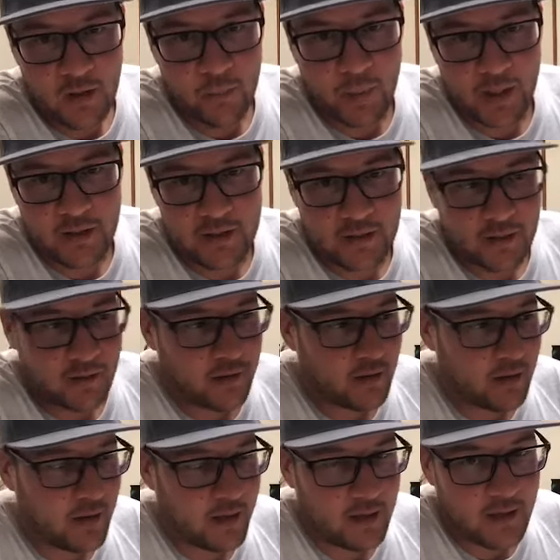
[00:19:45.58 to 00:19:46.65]
But
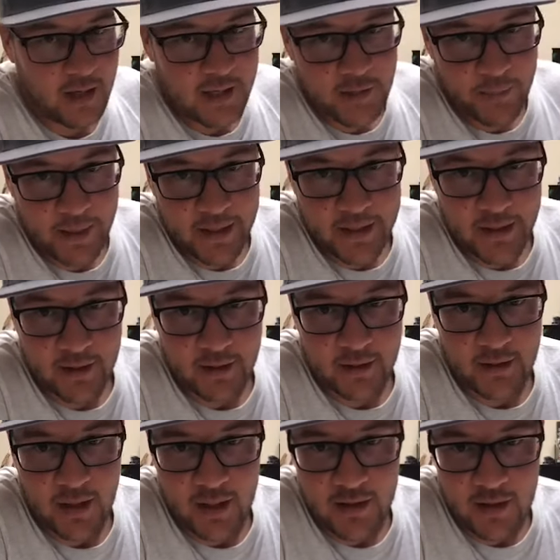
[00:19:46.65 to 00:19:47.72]
in
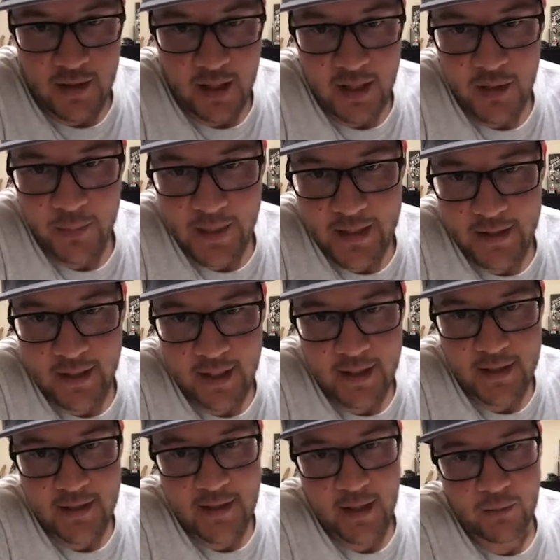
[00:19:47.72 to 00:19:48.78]
HB's
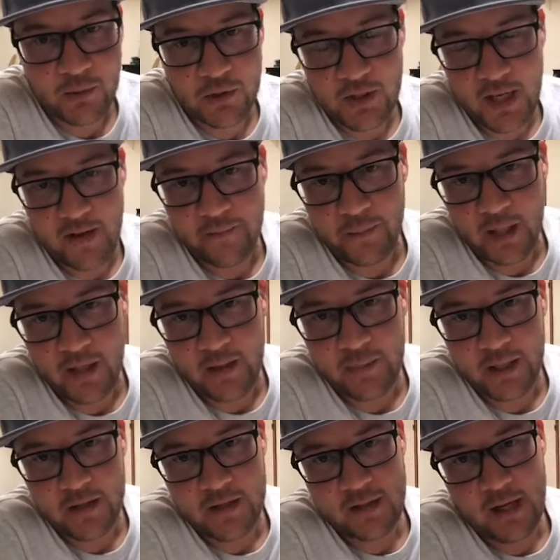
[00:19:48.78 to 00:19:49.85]
case, they would save money
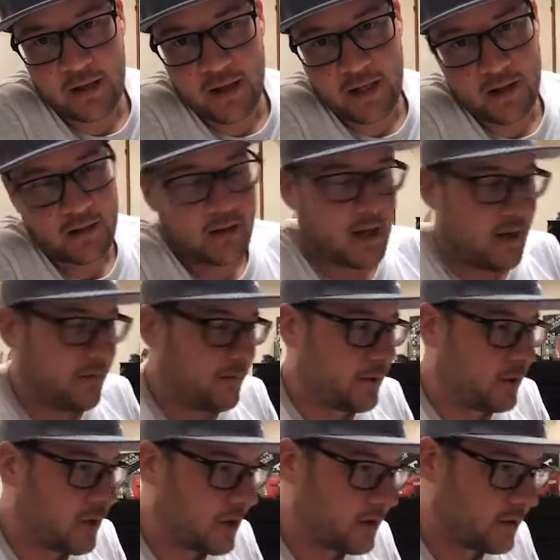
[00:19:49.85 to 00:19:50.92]
because now they don't have
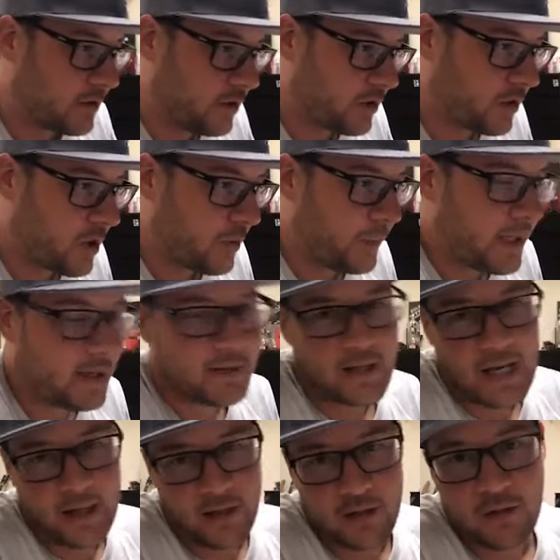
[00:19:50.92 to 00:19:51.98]
to go to Euro Bs
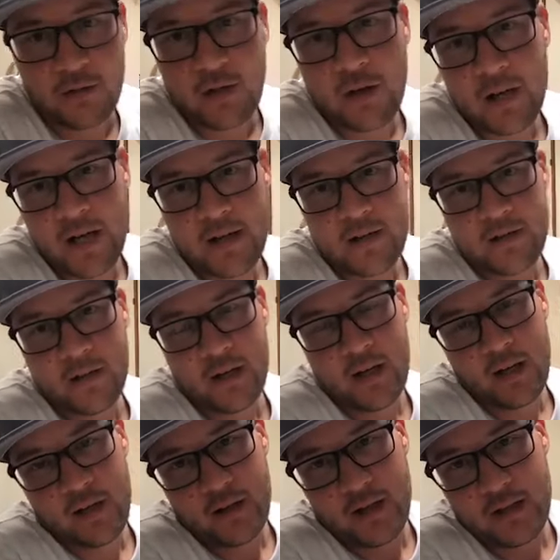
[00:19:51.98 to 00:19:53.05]
and Euro As.
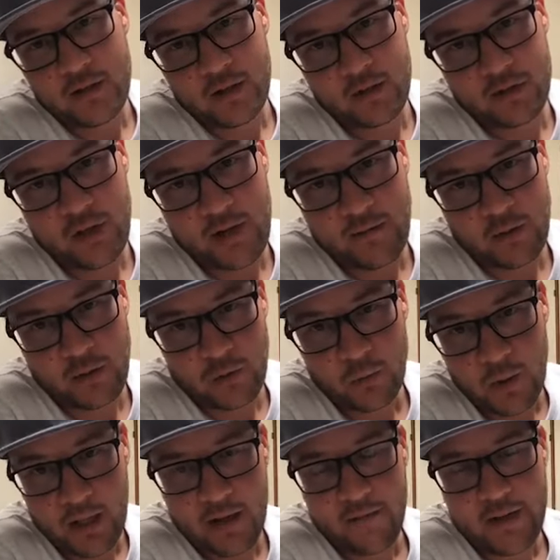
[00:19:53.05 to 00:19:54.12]
They just travel to
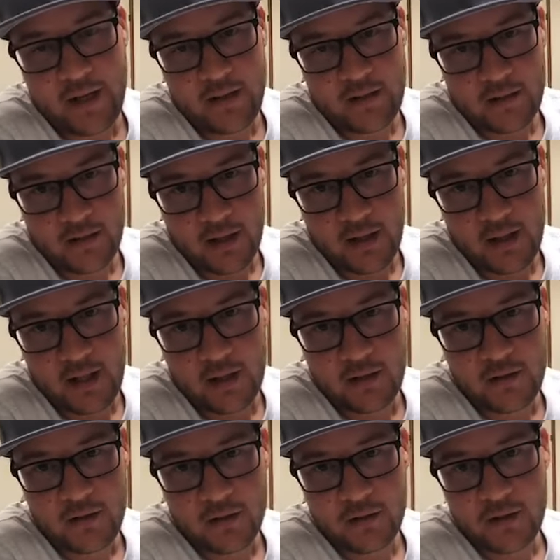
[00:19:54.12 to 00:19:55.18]
one event and they
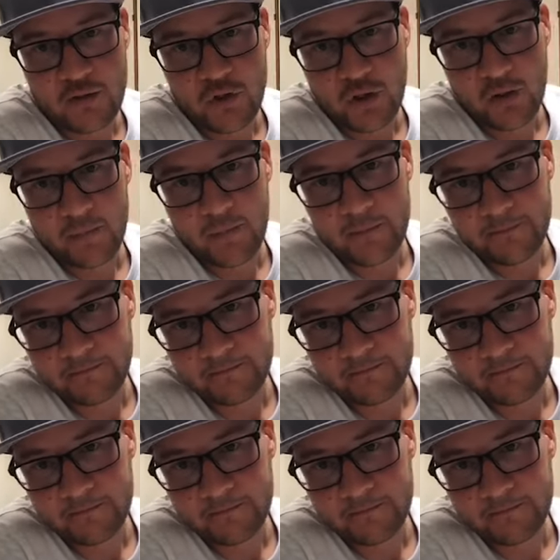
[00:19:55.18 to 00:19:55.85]
can do the job.